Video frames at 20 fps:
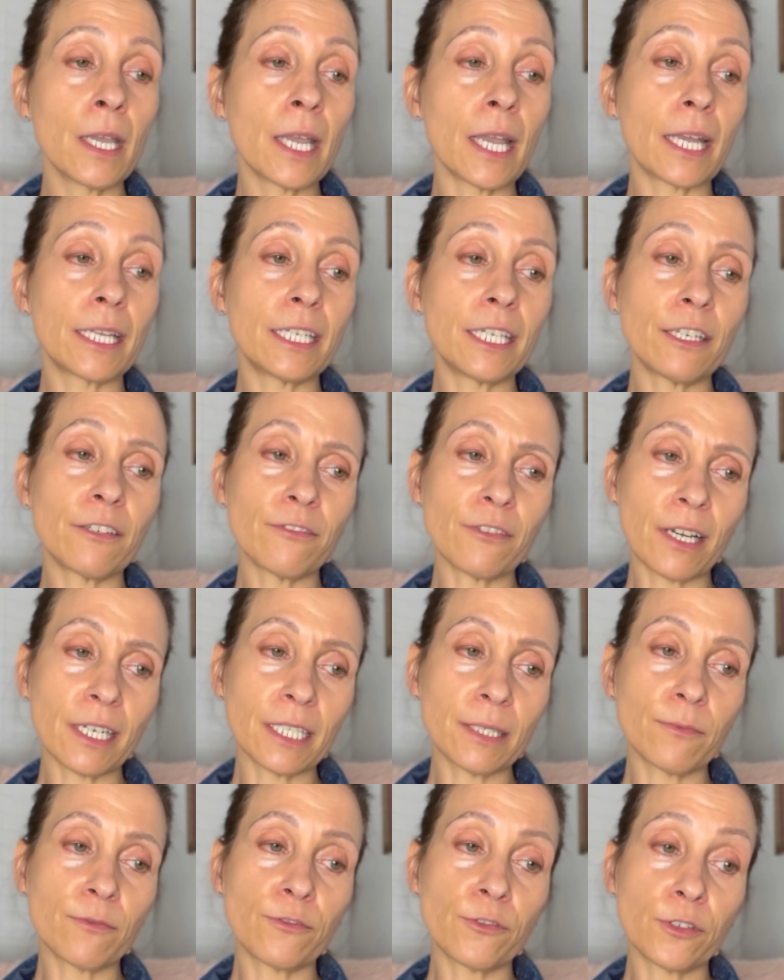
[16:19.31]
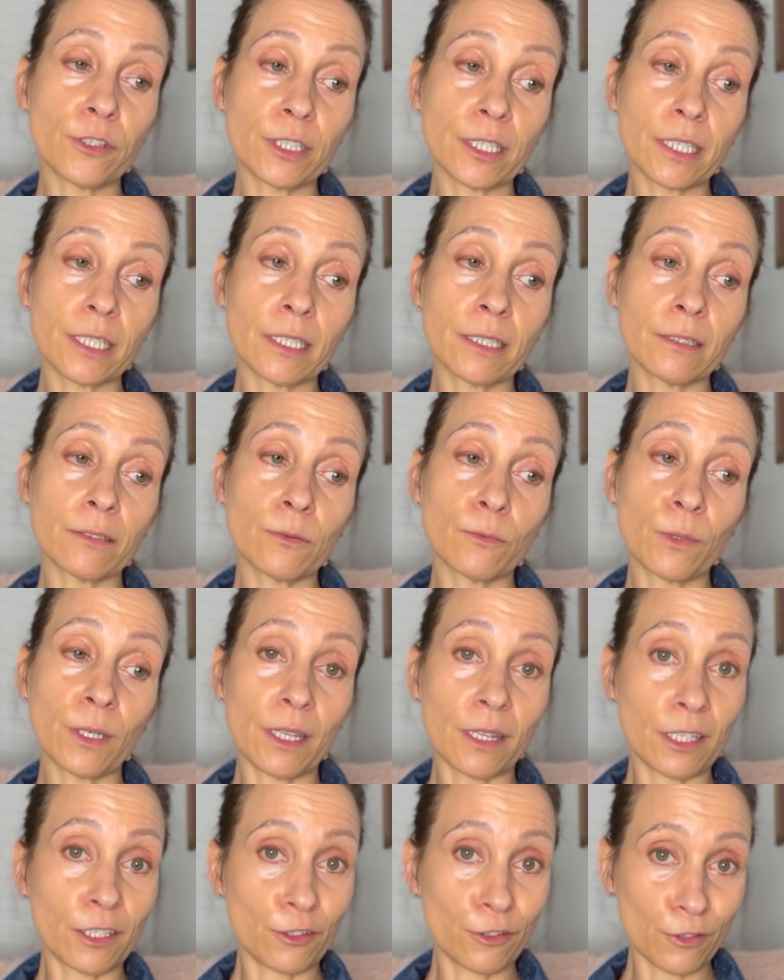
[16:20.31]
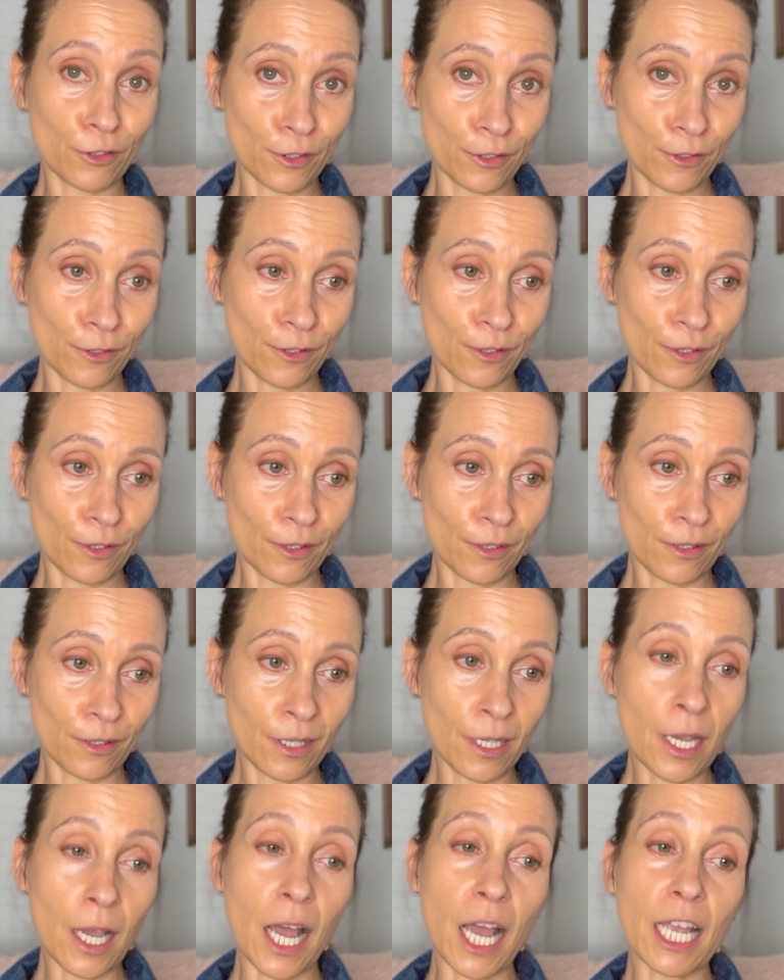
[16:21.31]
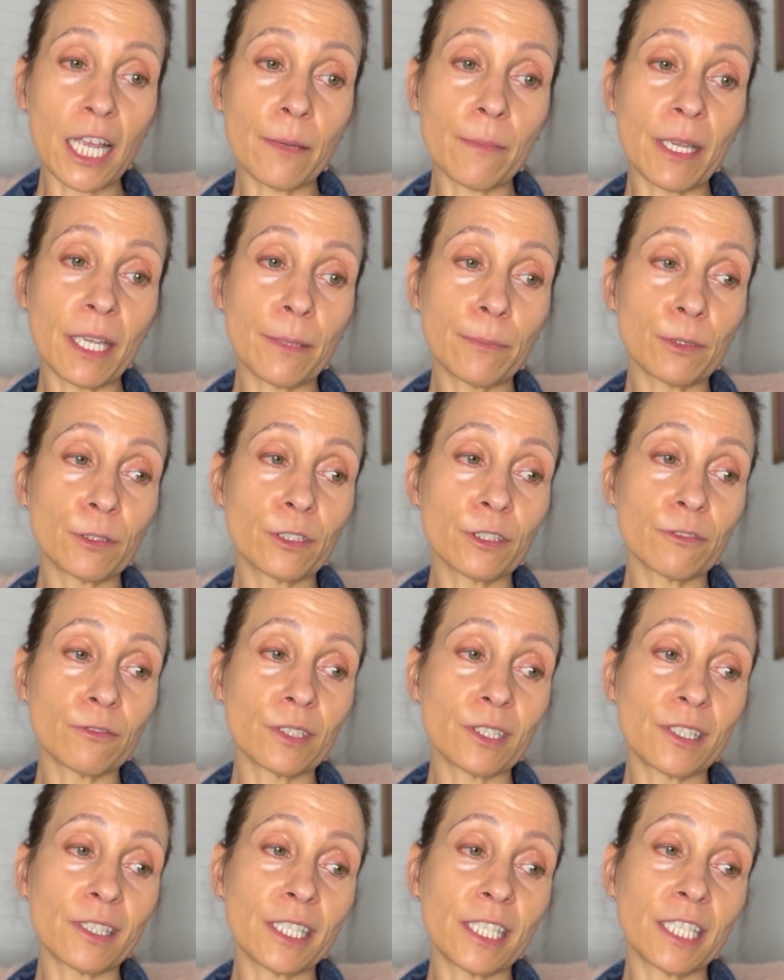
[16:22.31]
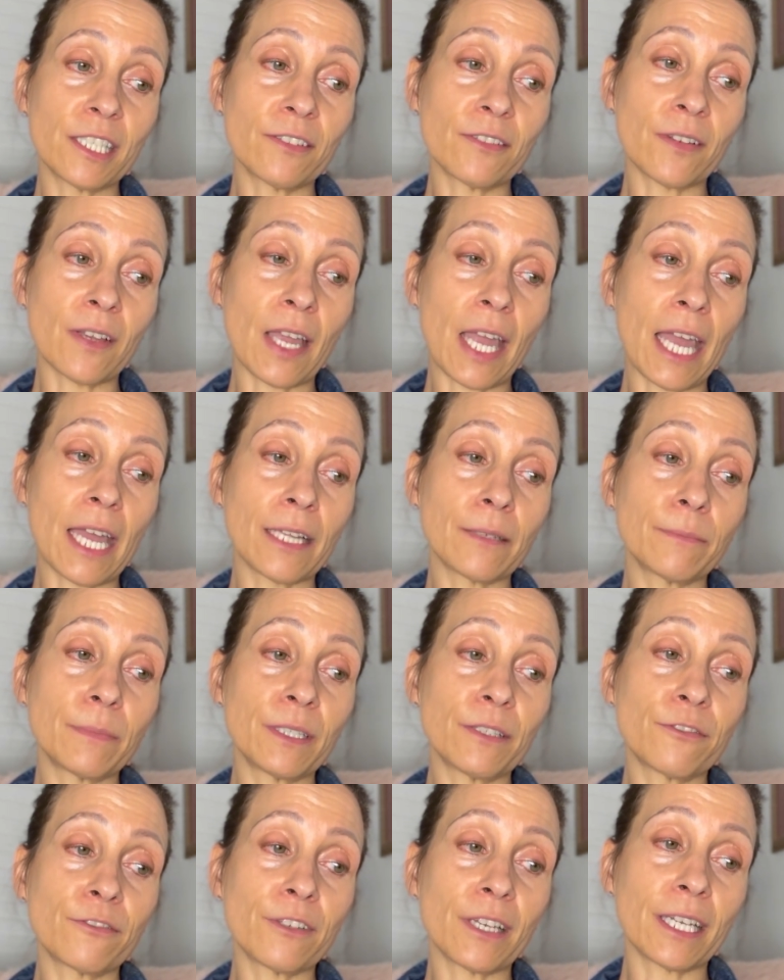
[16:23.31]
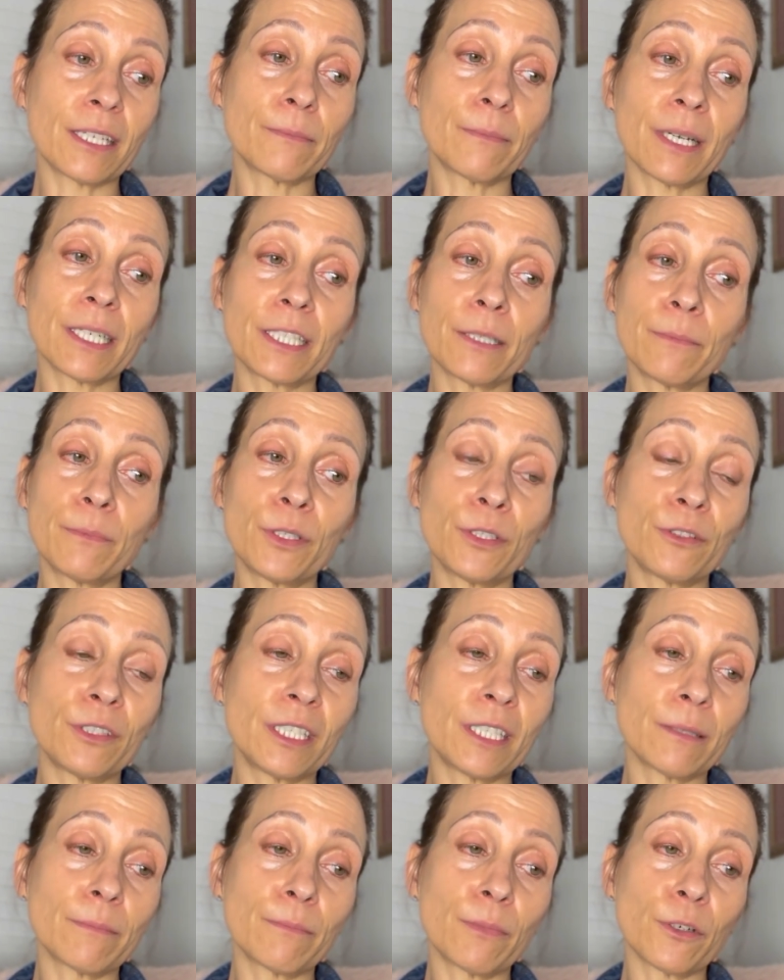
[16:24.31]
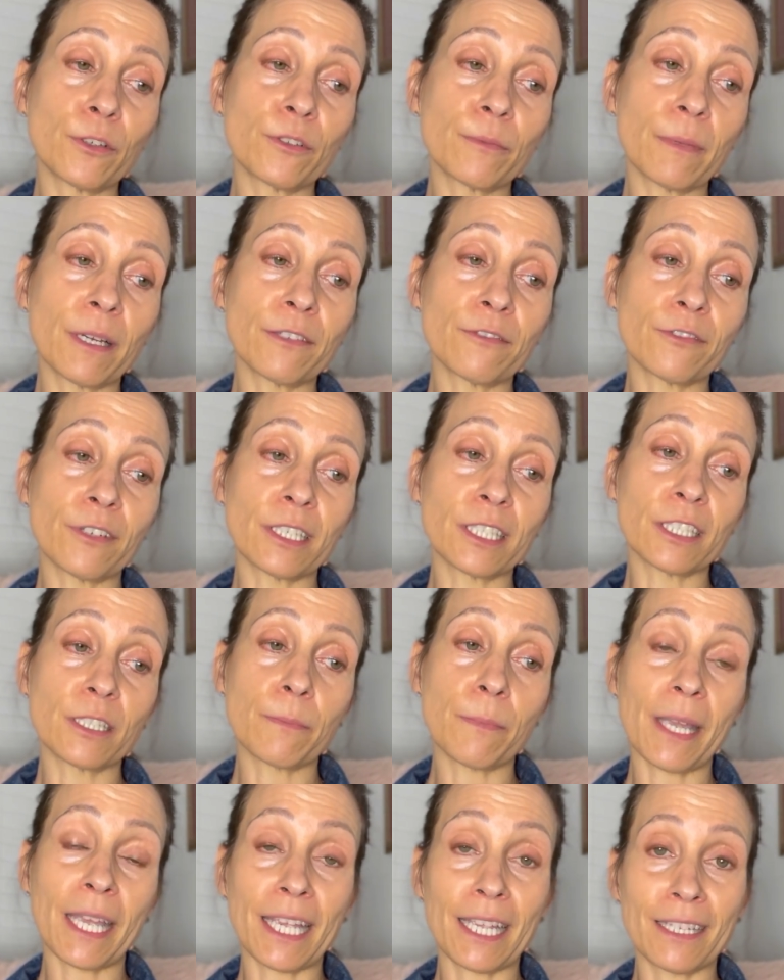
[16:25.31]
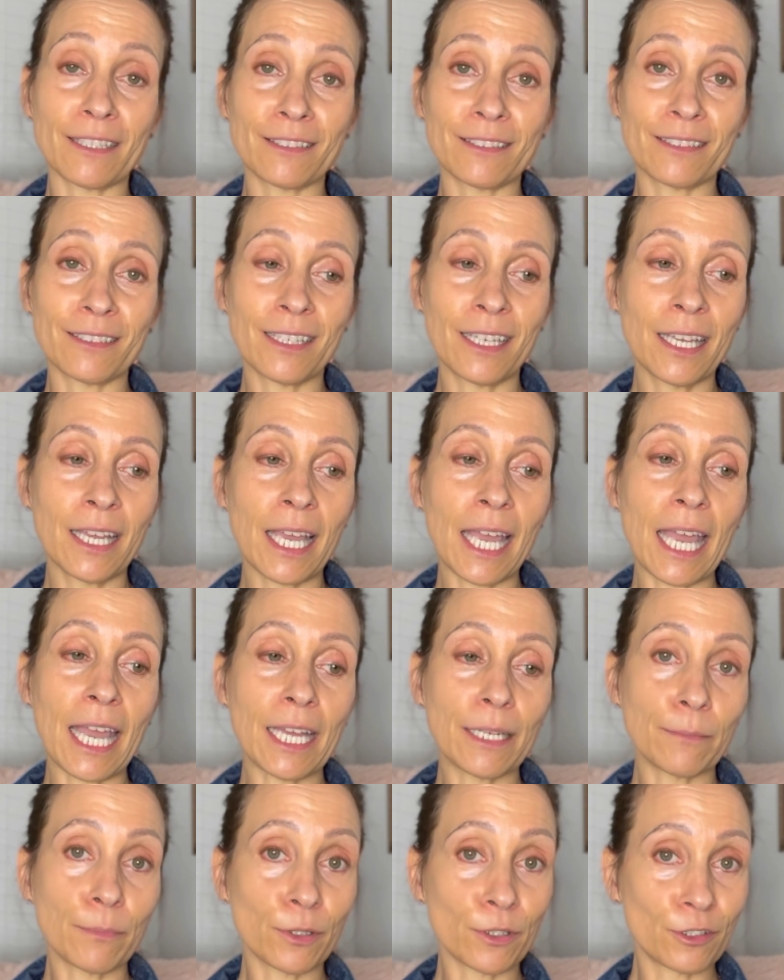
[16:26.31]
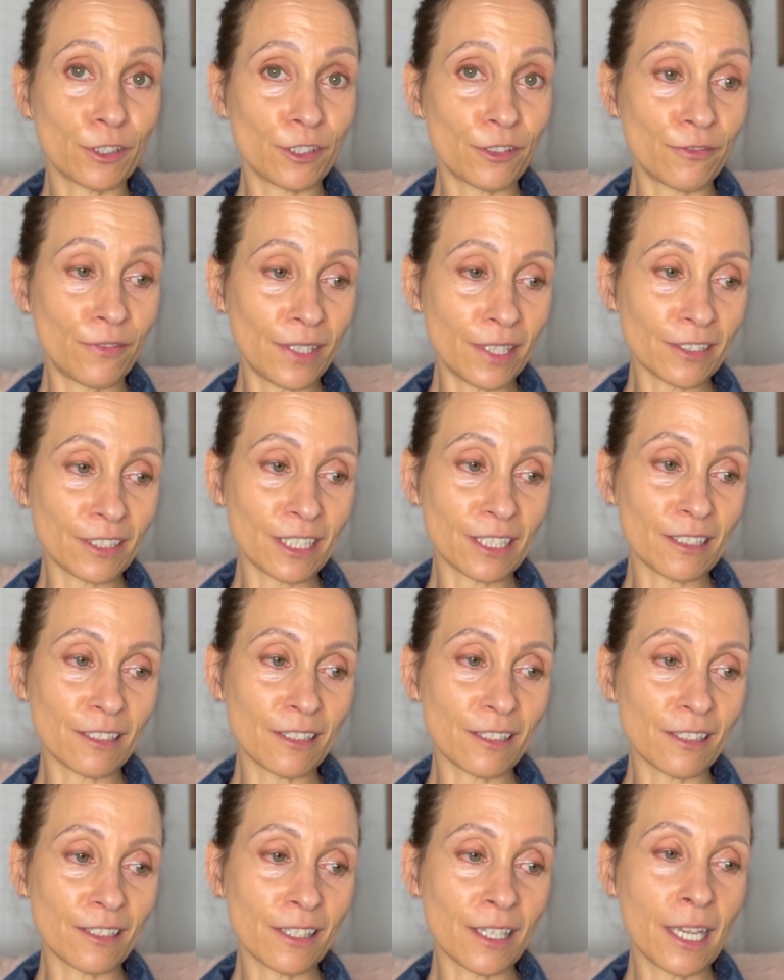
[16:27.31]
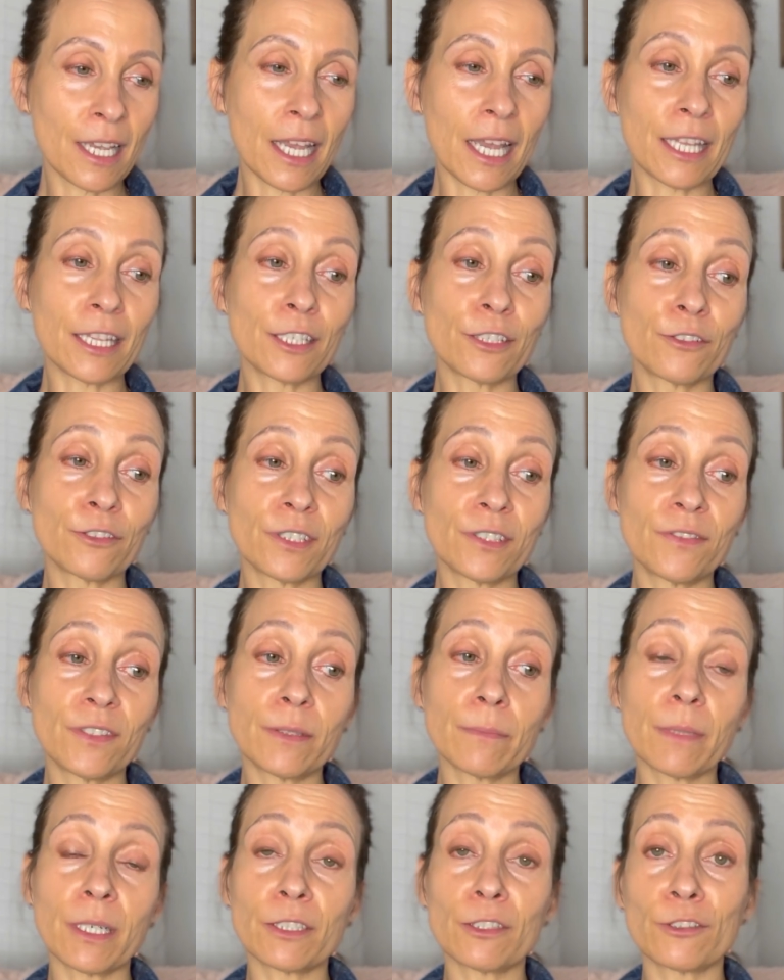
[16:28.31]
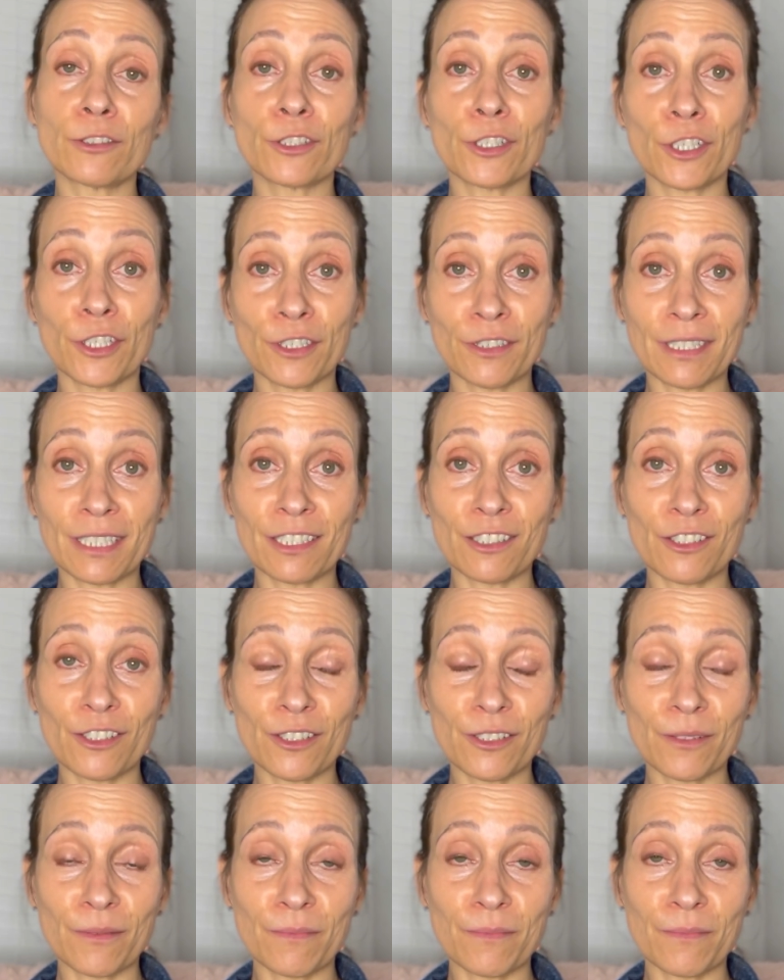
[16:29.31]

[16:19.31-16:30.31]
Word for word: And if I am fully with the truth, I am able to receive and be fed by the beauty in both my friend's pain and perseverance and the grieving mother's courage.